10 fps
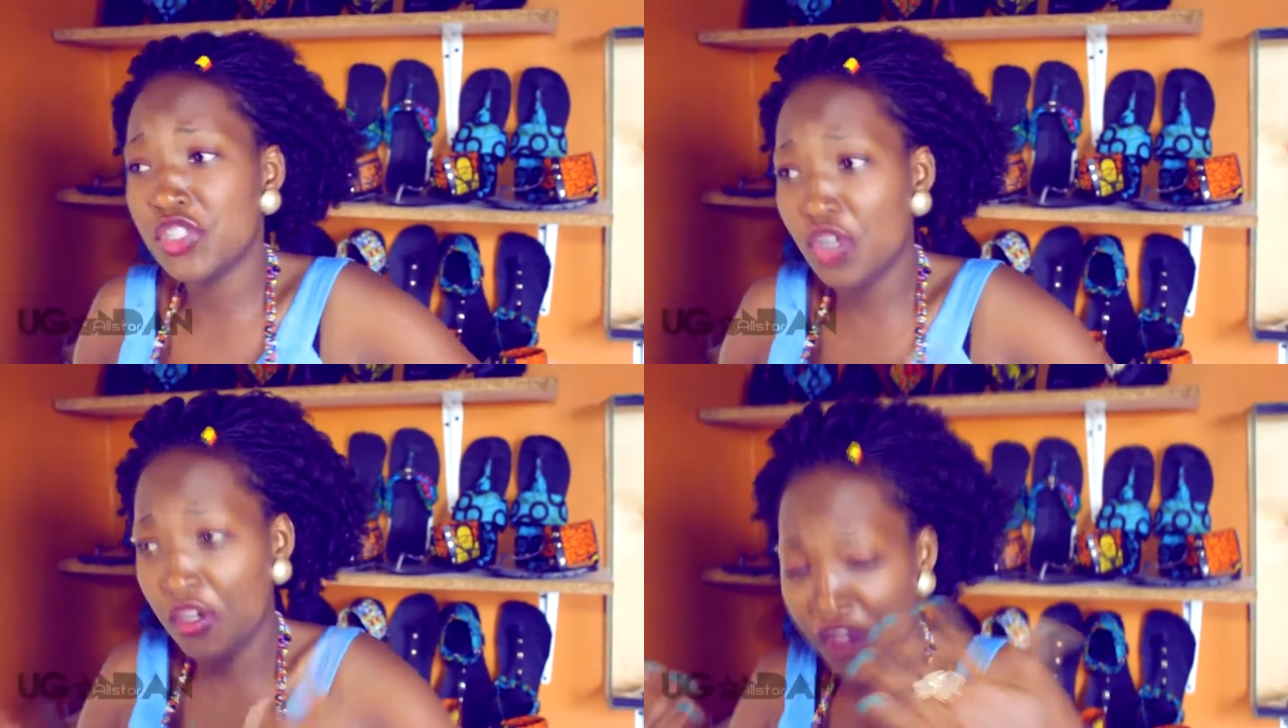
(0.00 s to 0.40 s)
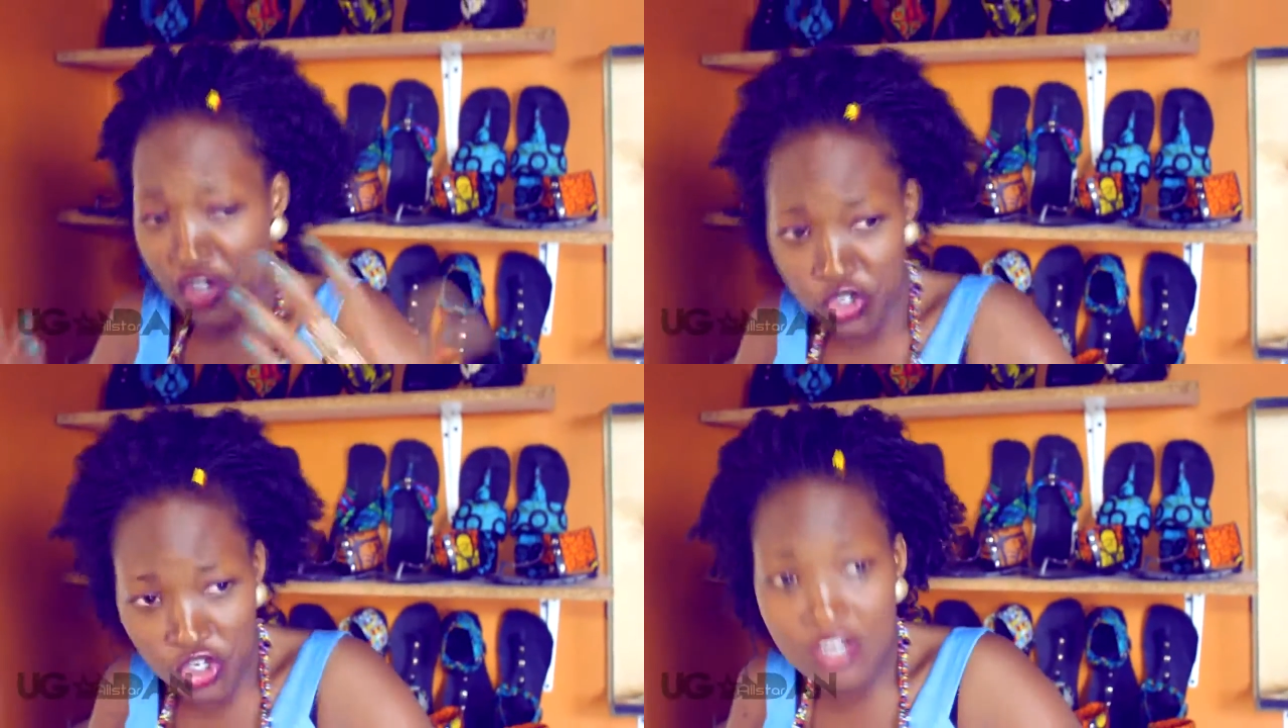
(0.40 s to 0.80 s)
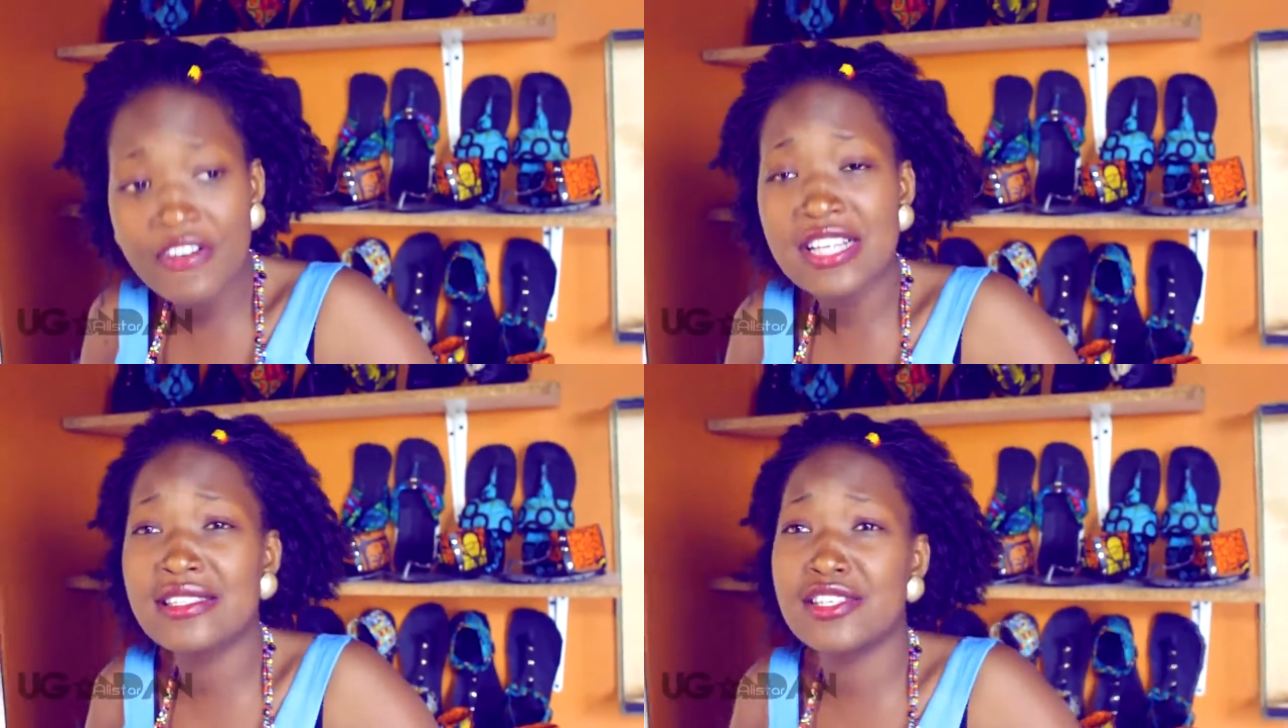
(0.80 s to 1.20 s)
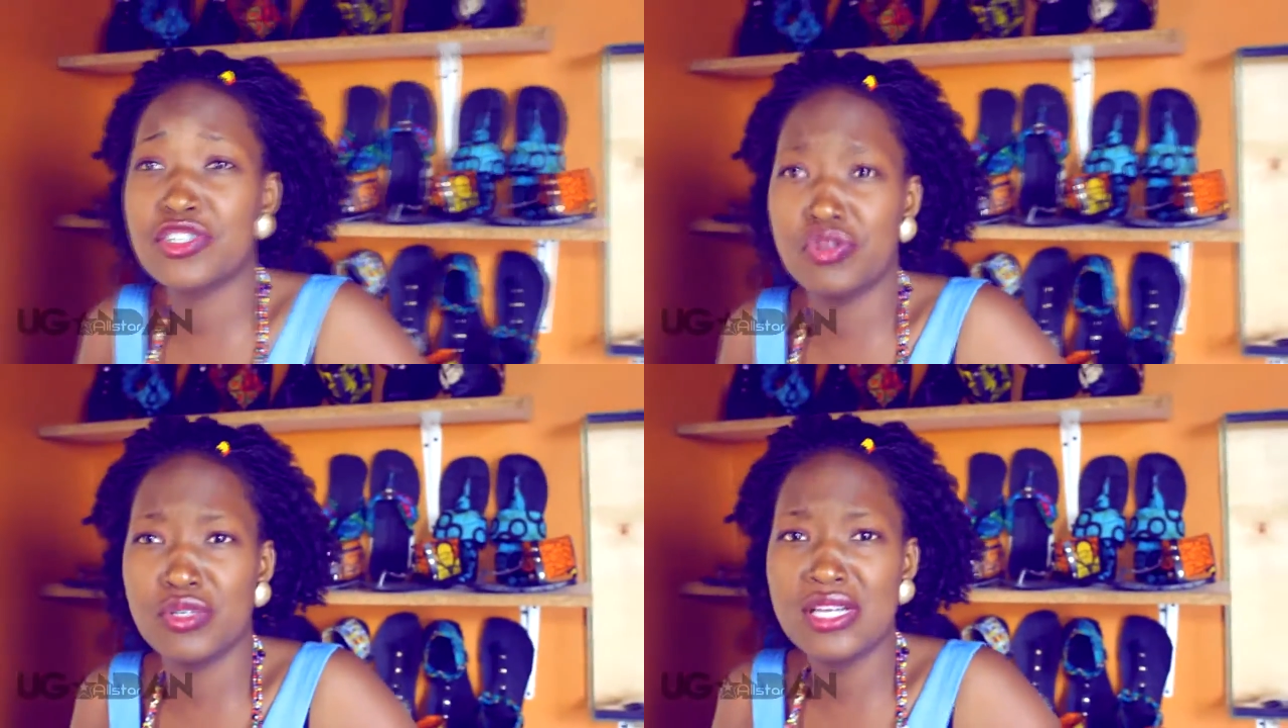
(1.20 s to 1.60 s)
So if a university
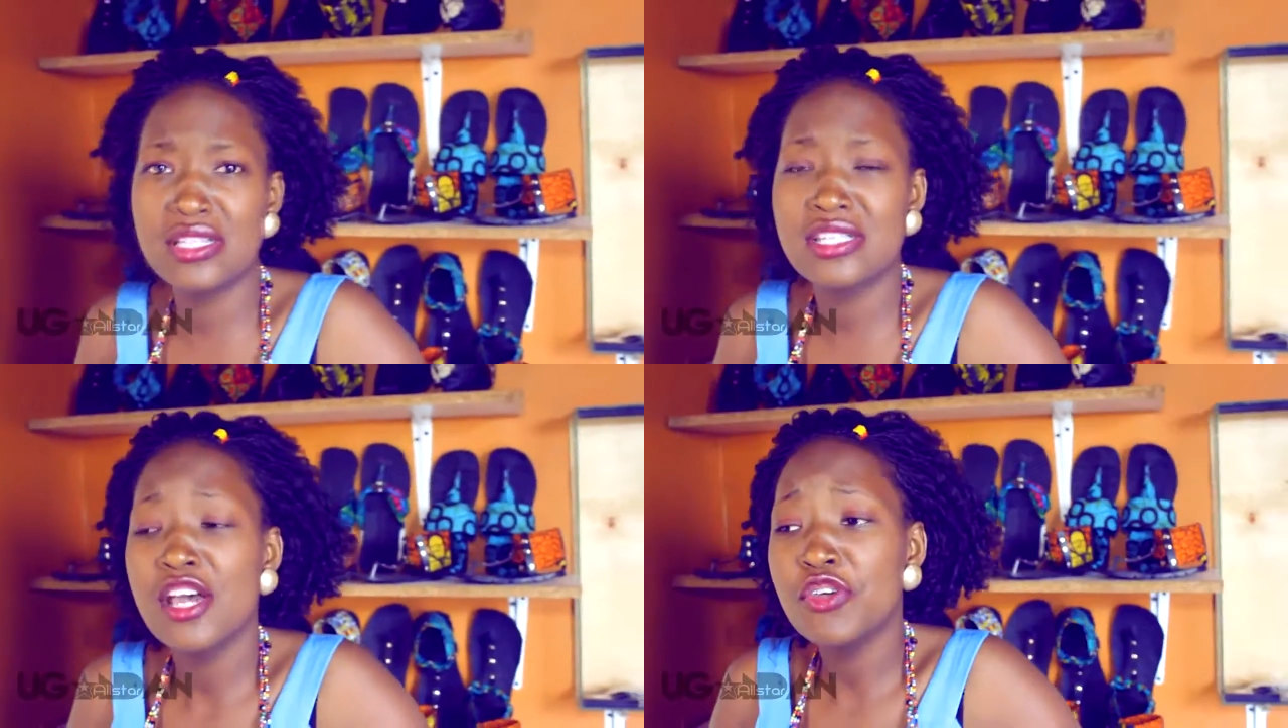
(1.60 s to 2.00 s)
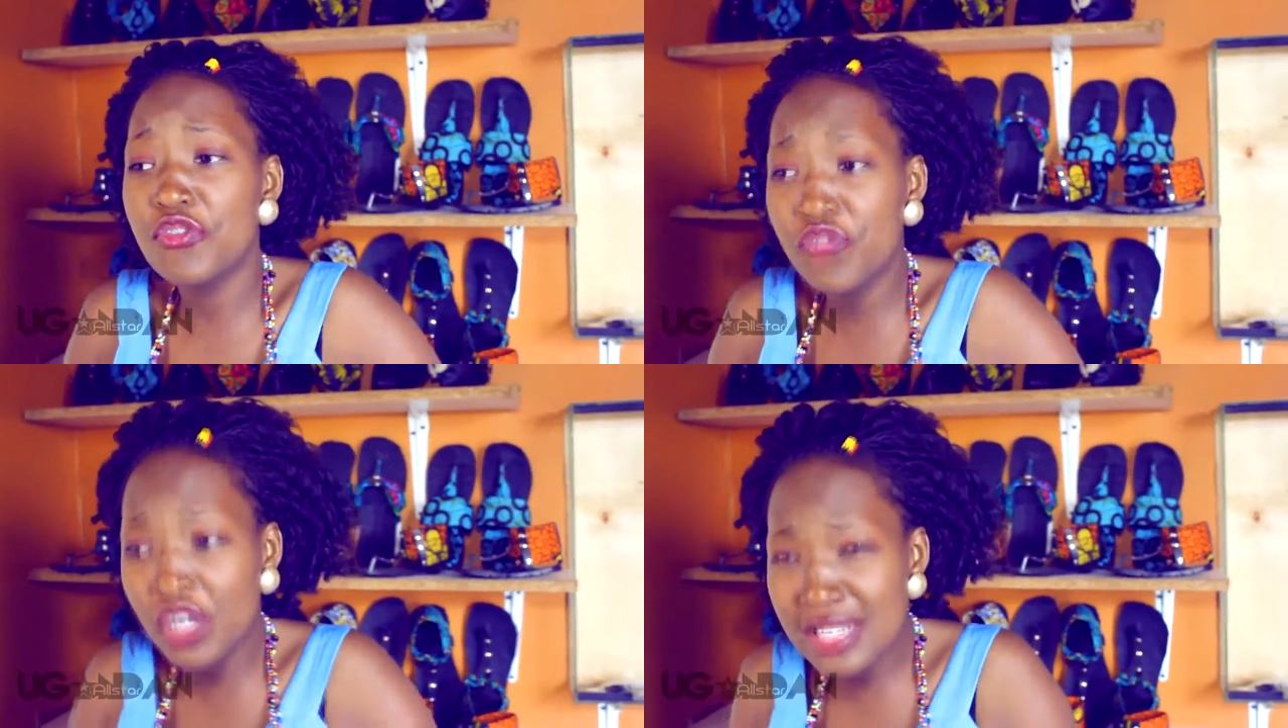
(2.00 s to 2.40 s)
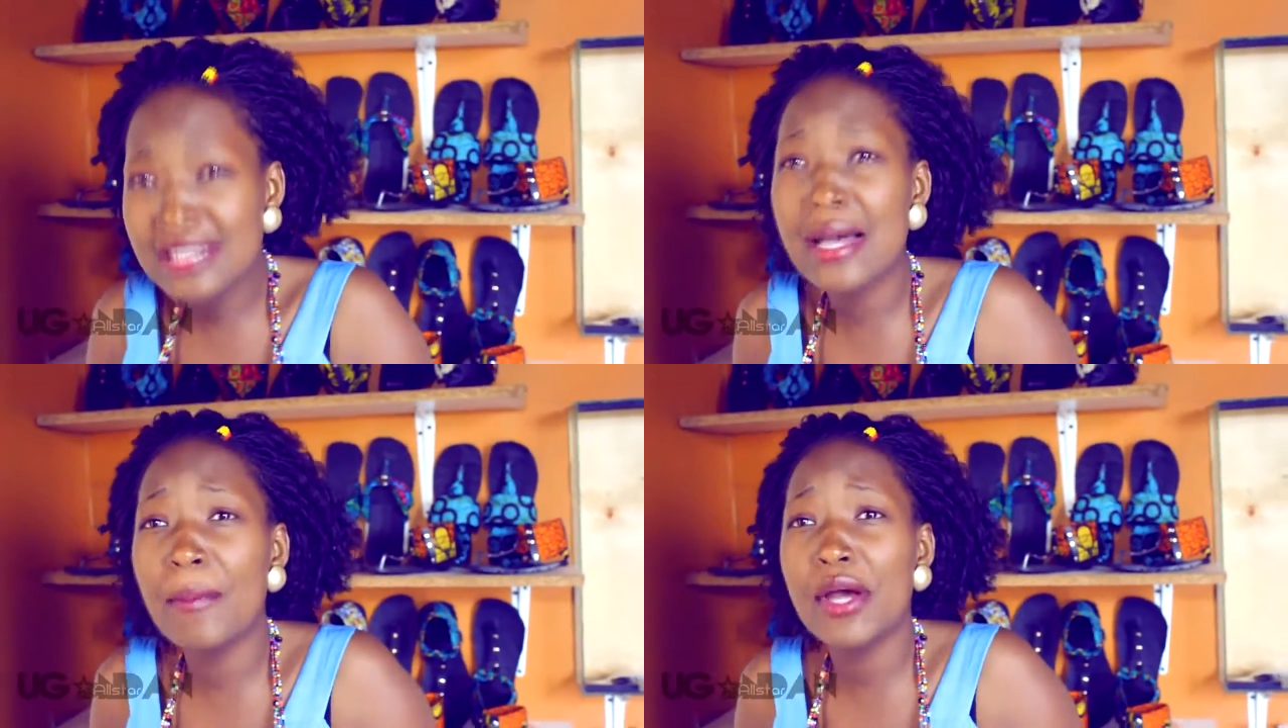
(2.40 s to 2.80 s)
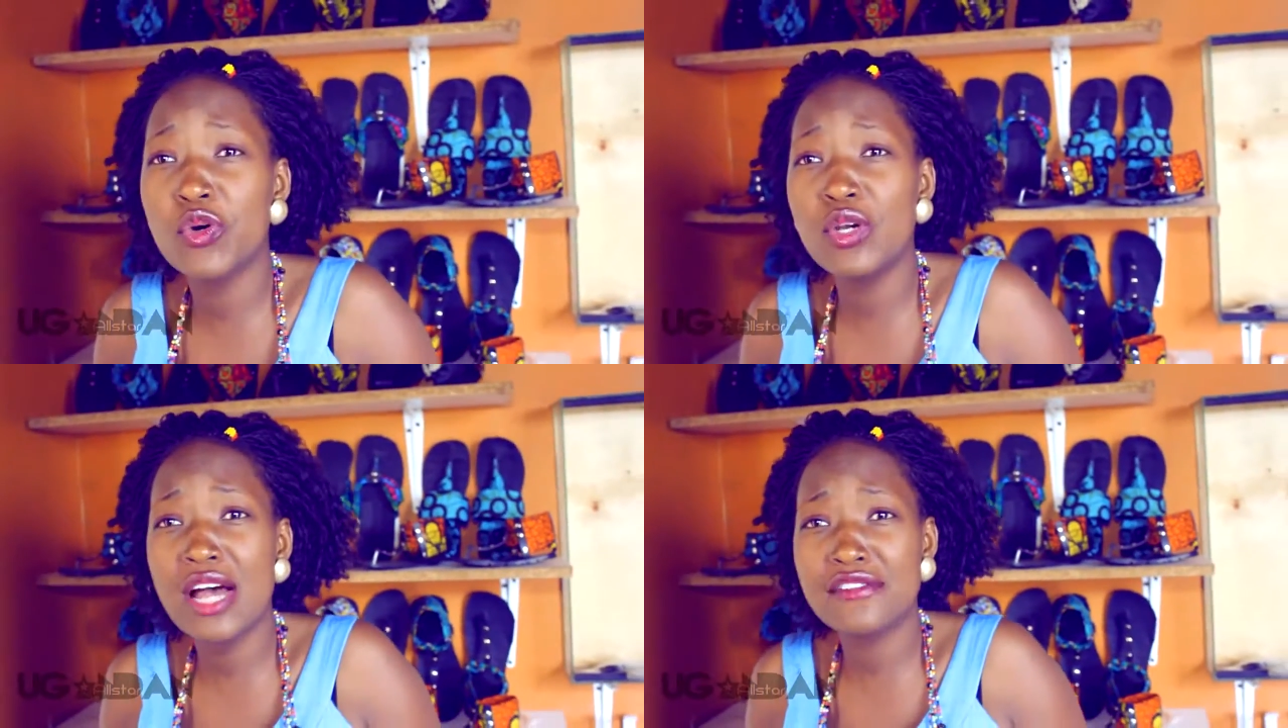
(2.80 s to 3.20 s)
student, you've gotten
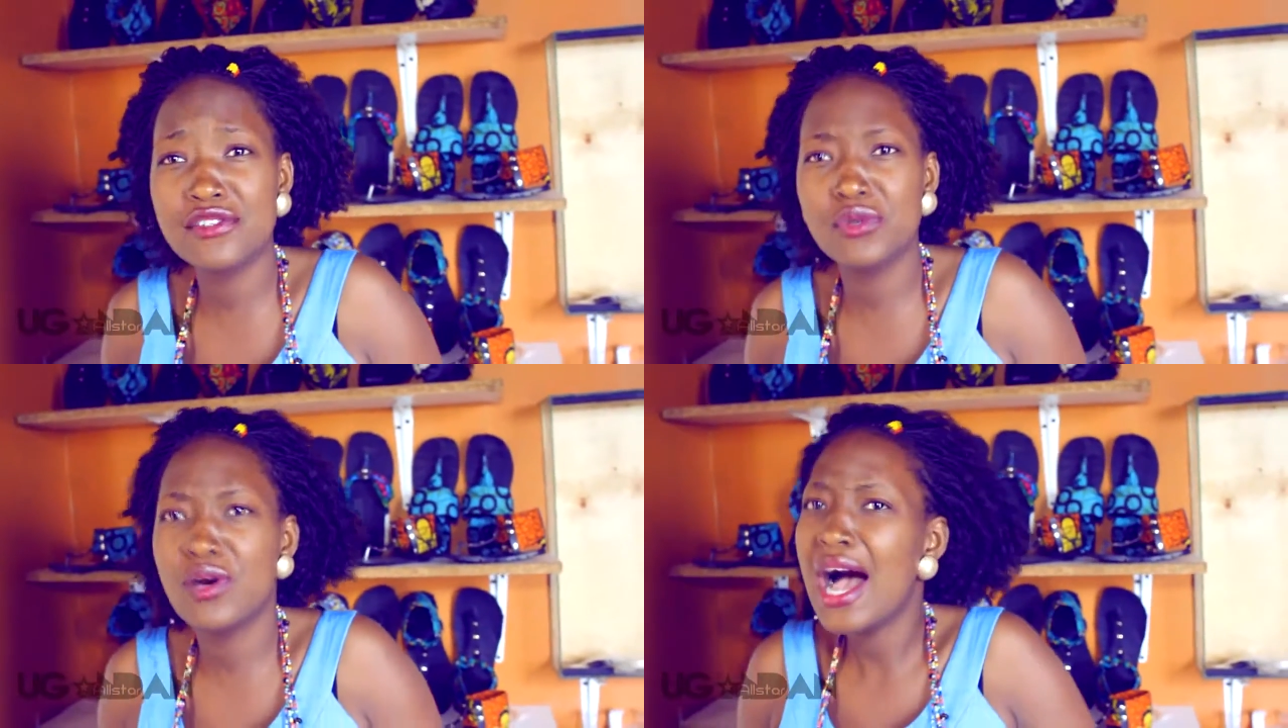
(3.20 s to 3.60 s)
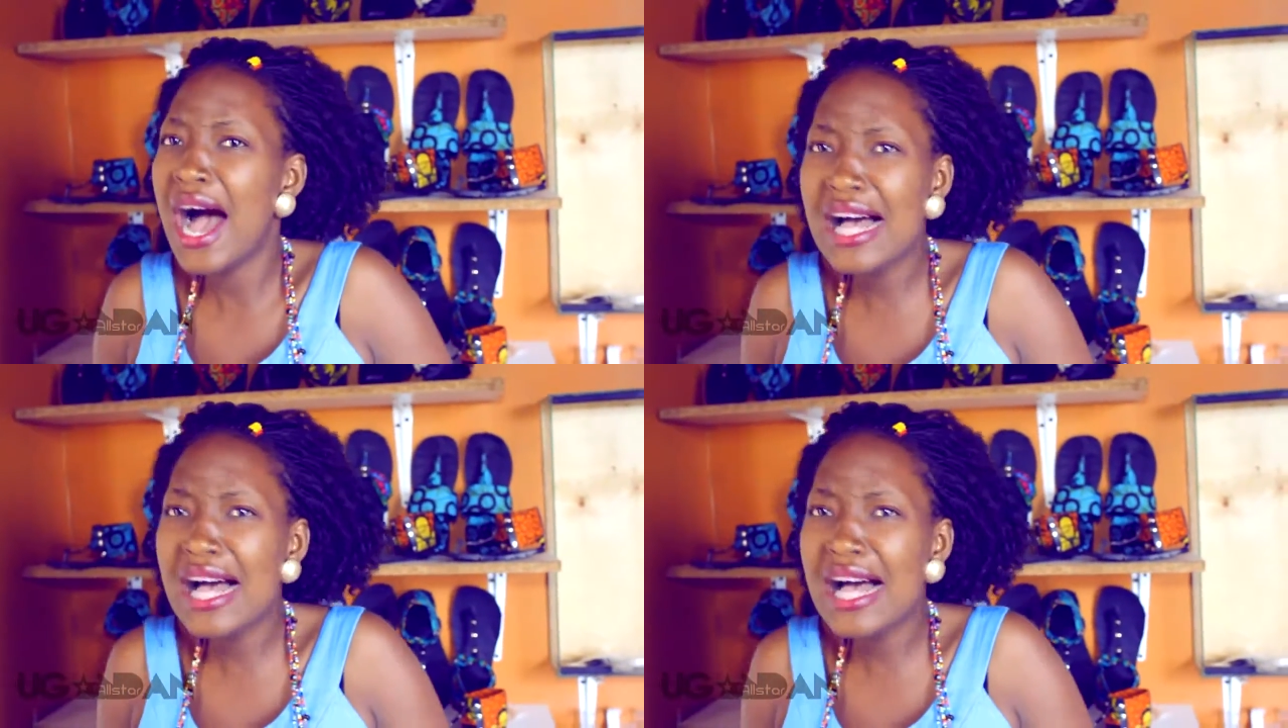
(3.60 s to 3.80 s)
someone who loves you,